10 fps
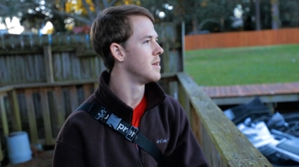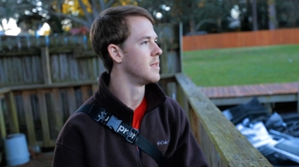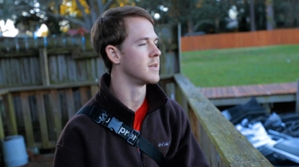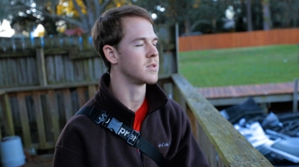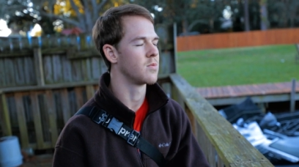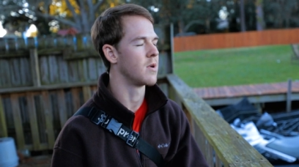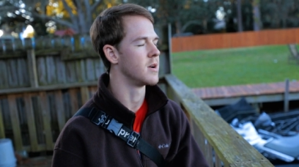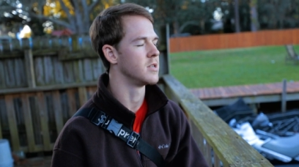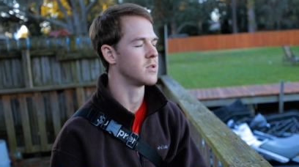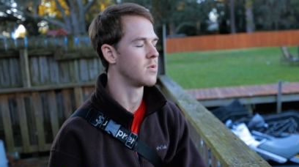and that's
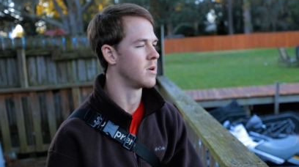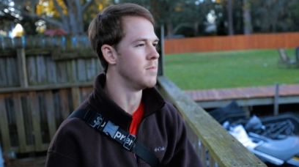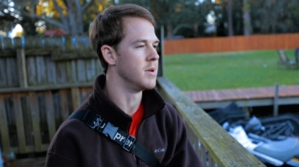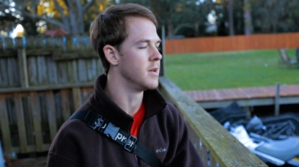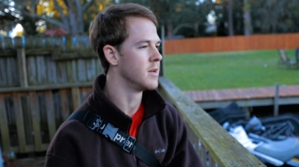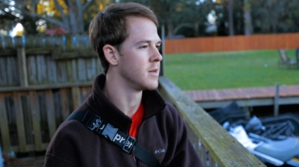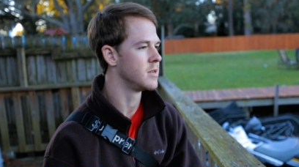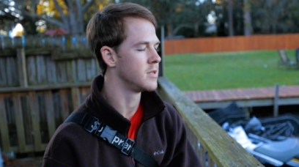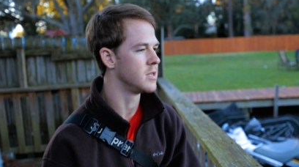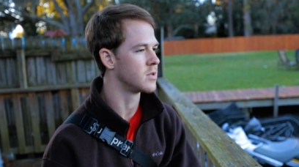where I just want to be,
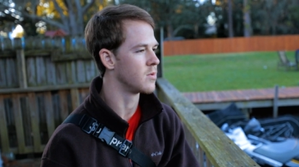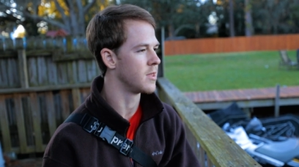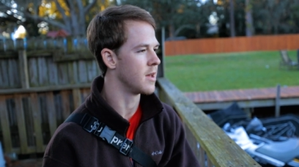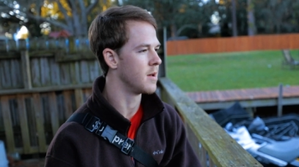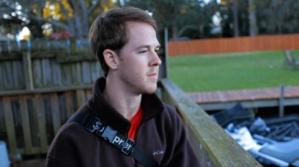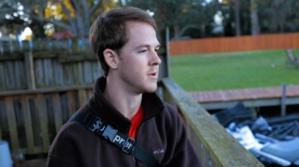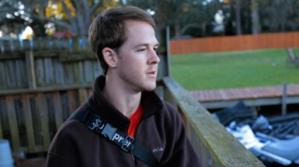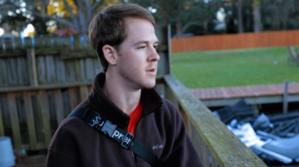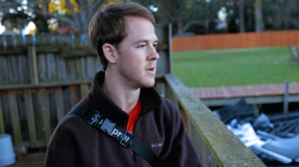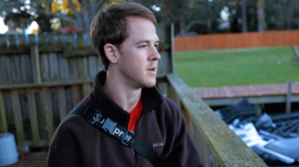just with him
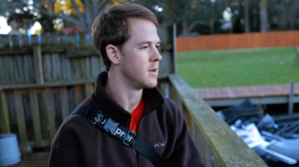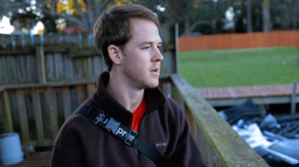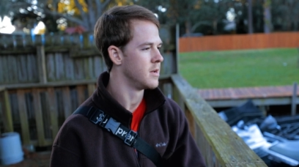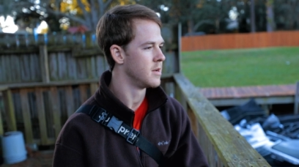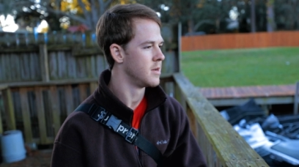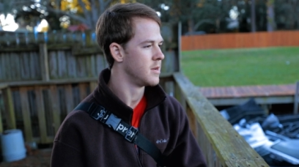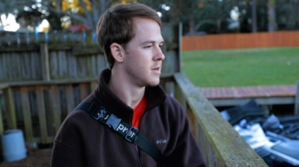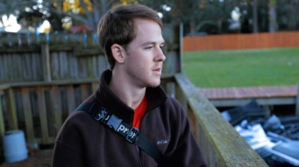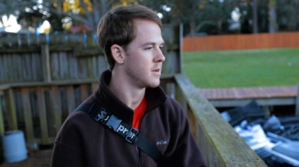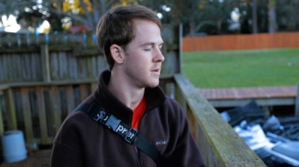and
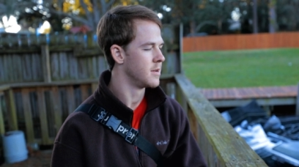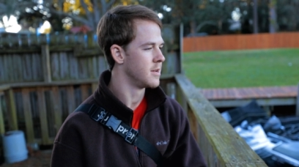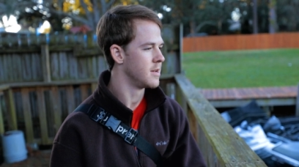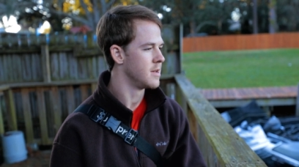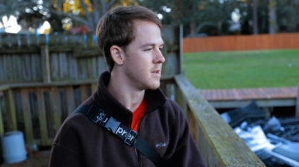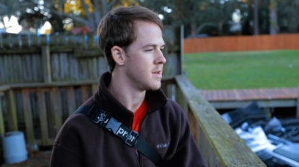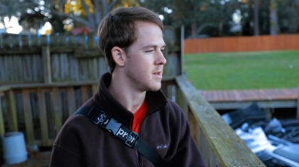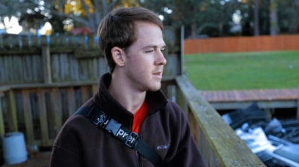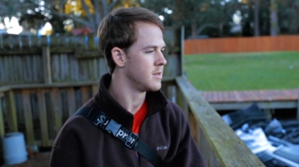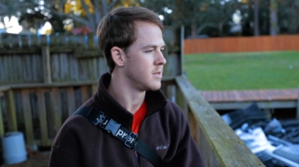
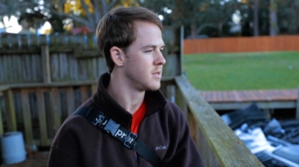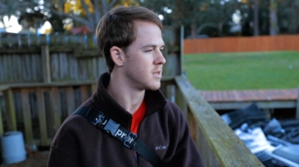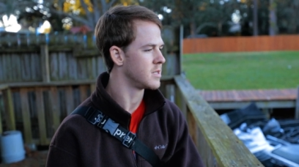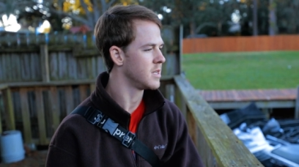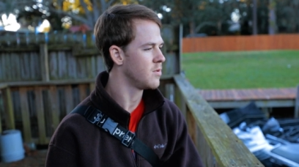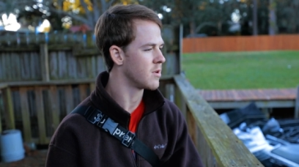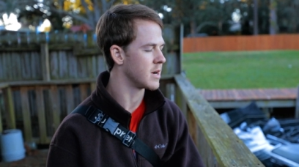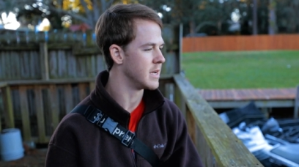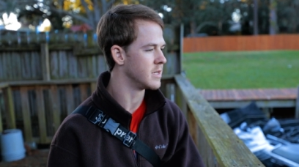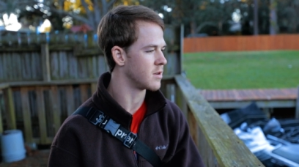mm. just see
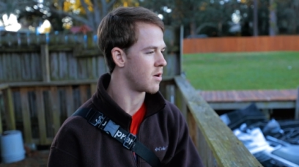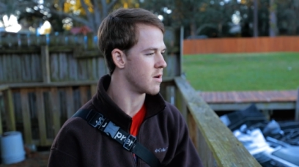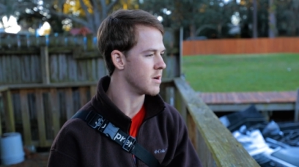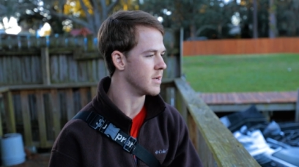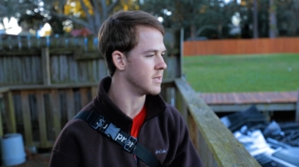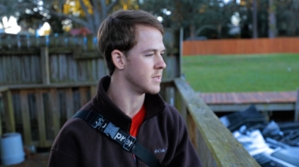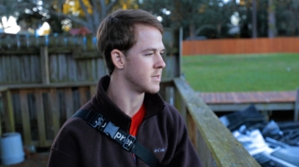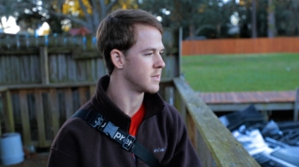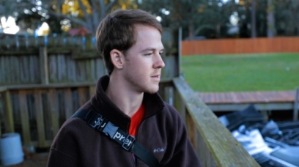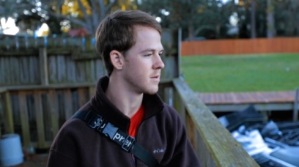where his heart
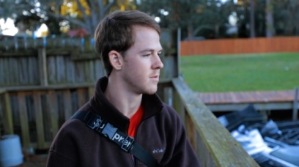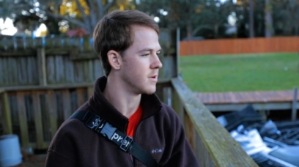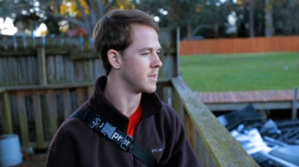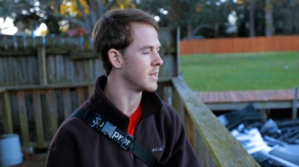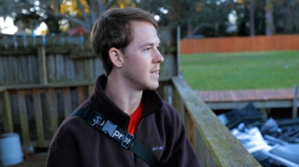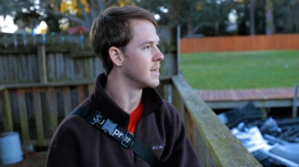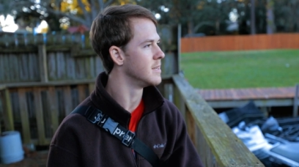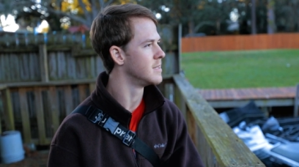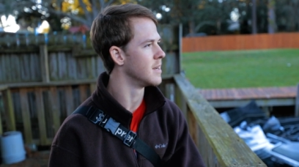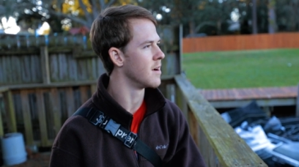is with the
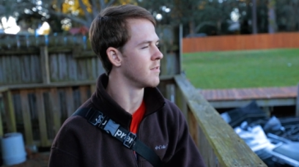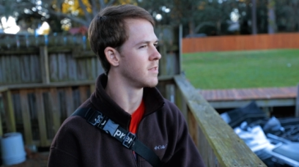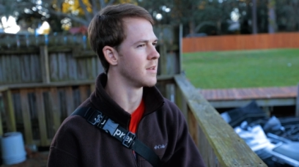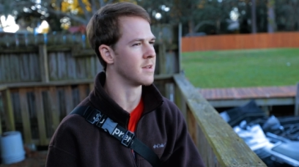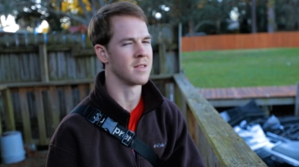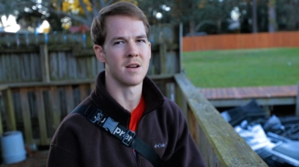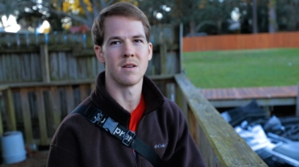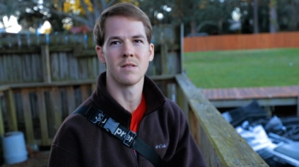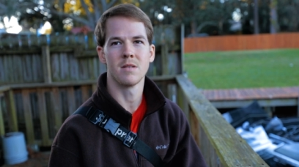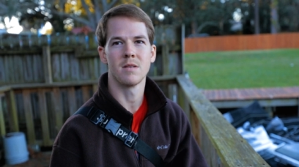kids and everything.
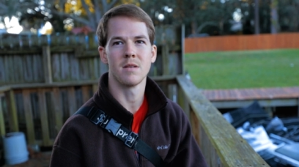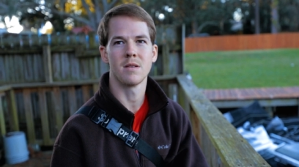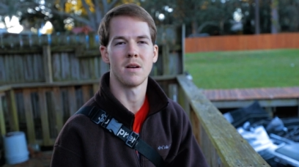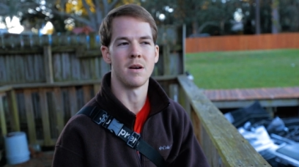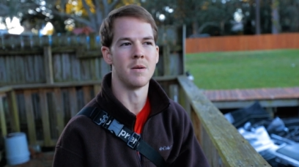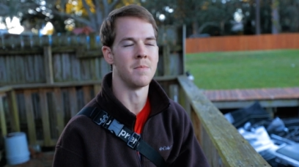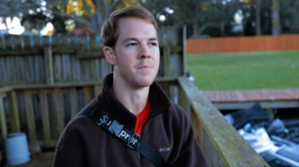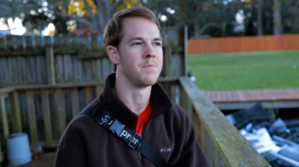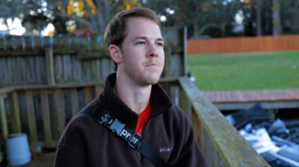They're um,